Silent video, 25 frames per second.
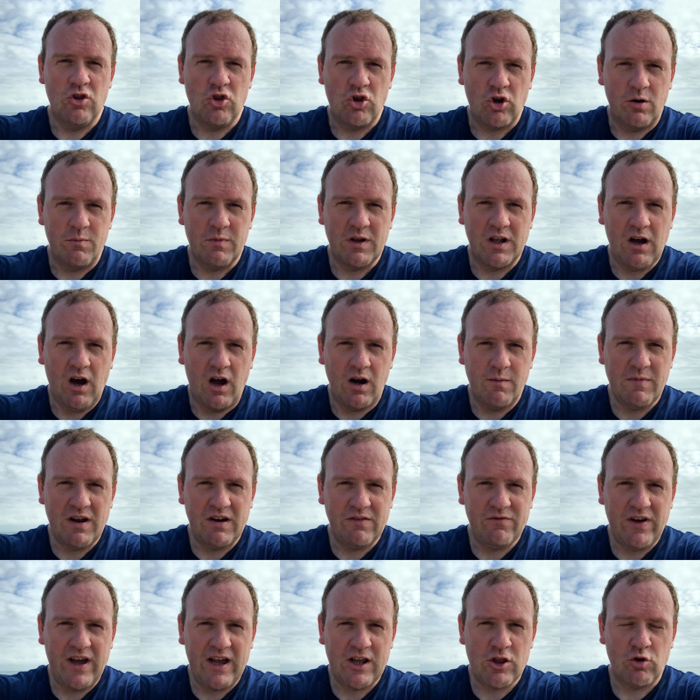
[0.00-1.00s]
German car
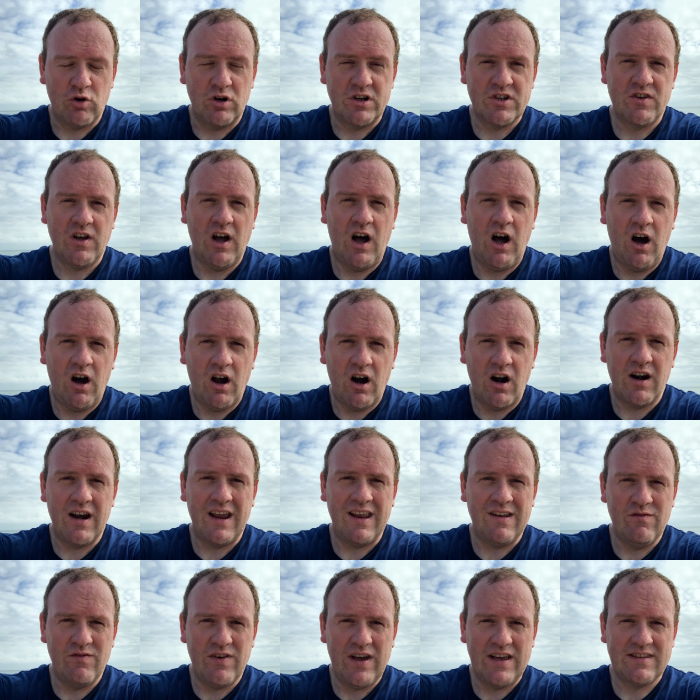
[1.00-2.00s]
manufacturers are are
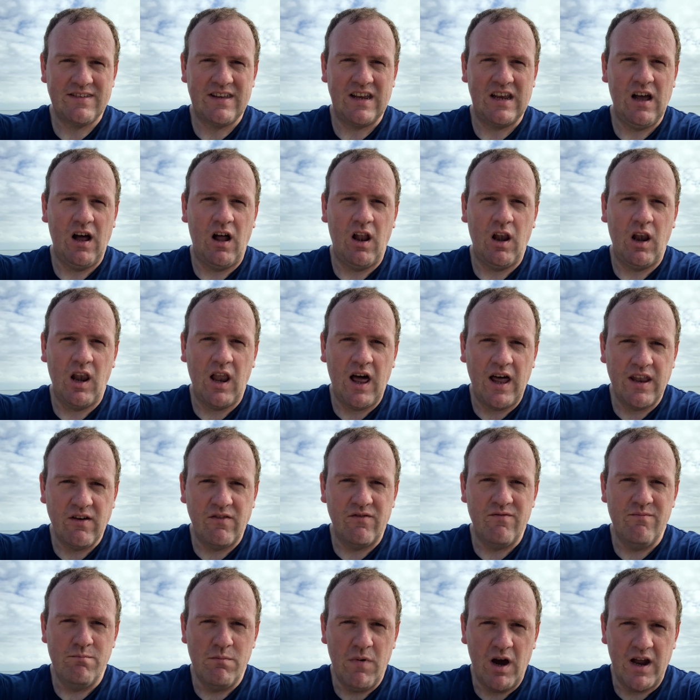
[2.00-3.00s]
investing a lot
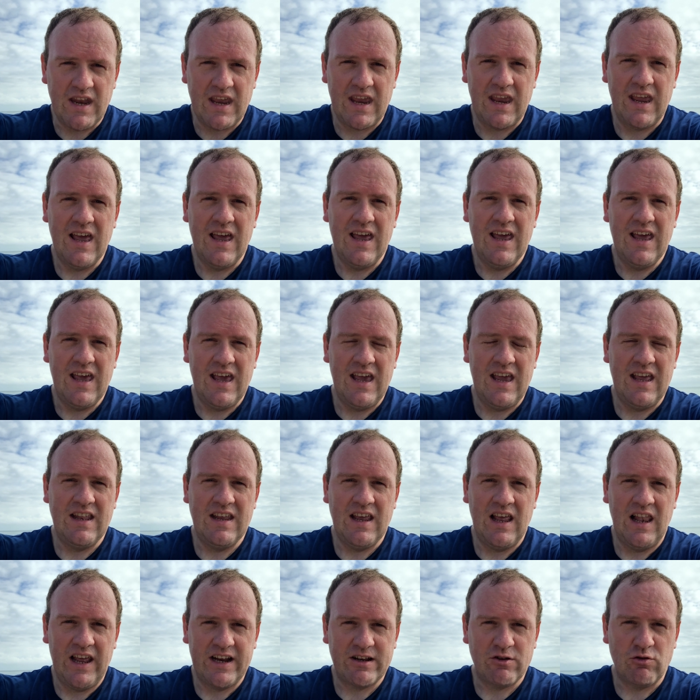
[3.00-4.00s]
of money
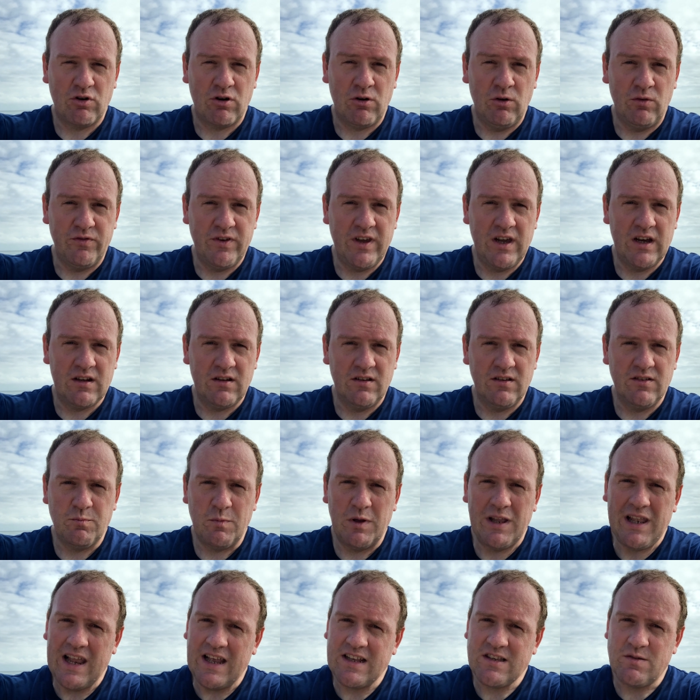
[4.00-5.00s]
in electrical vehicles,
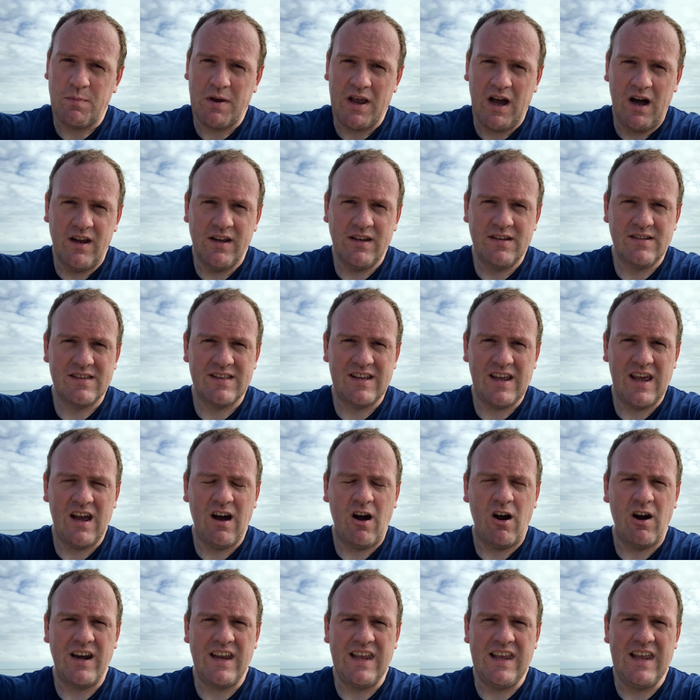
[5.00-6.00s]
but let's be honest, they
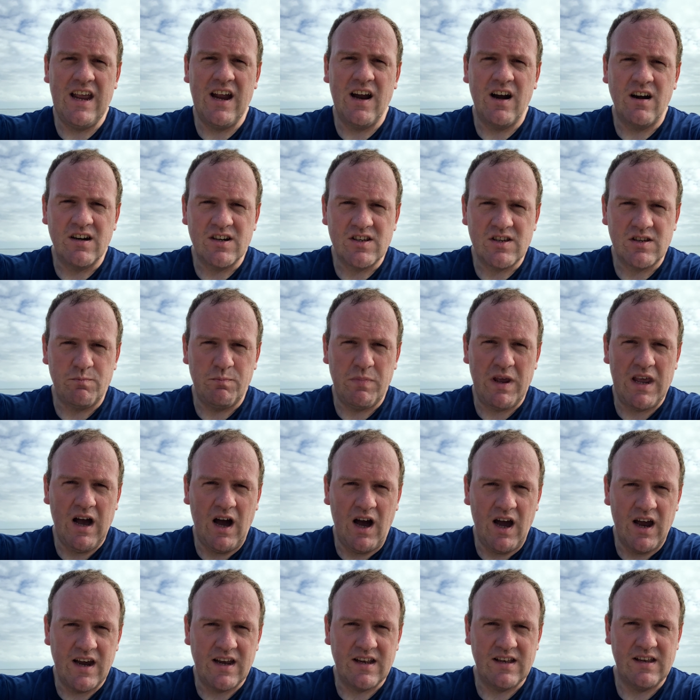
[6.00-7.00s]
are years
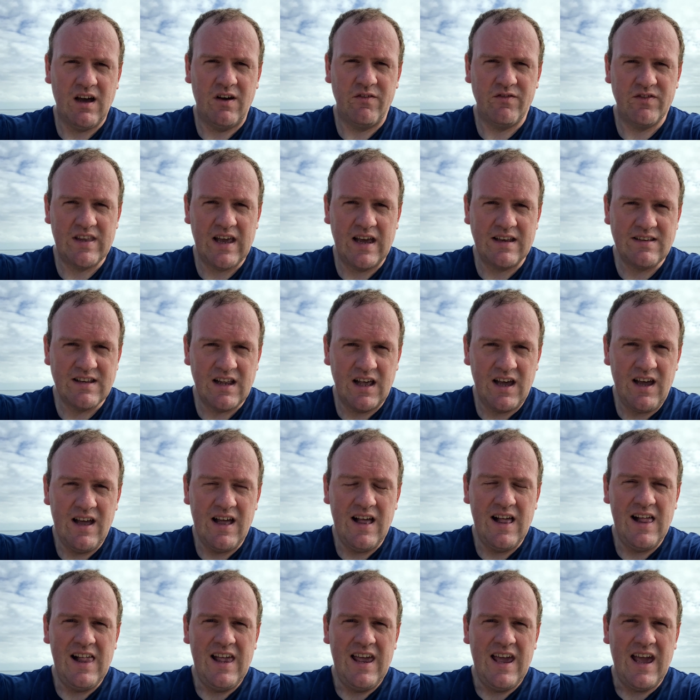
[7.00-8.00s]
behind of Tesla.
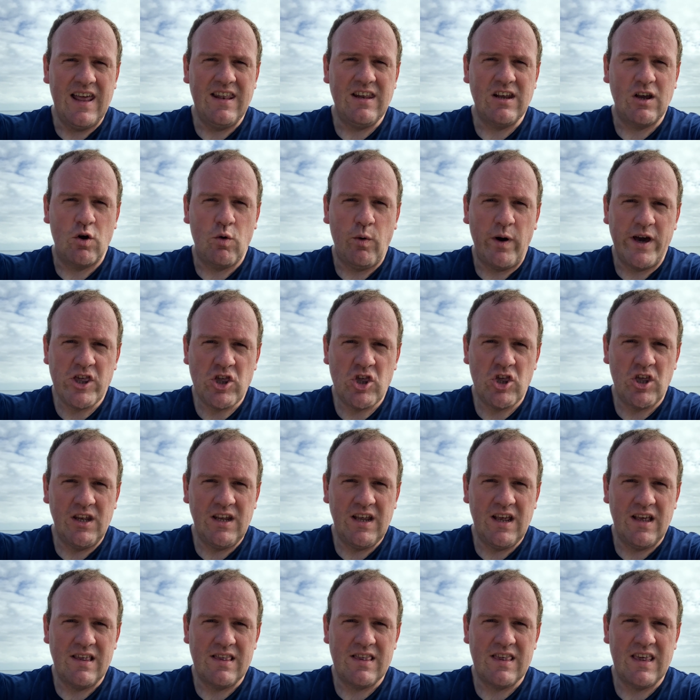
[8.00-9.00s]
And the question
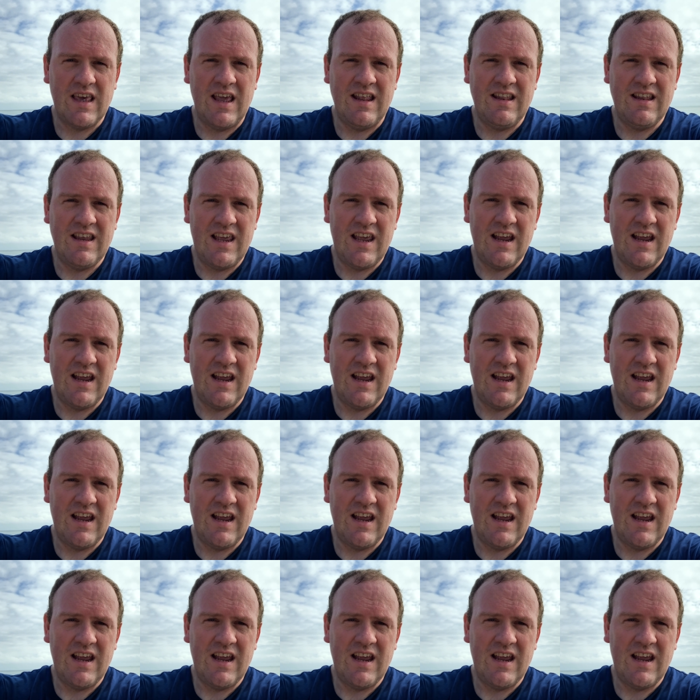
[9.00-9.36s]
is, in the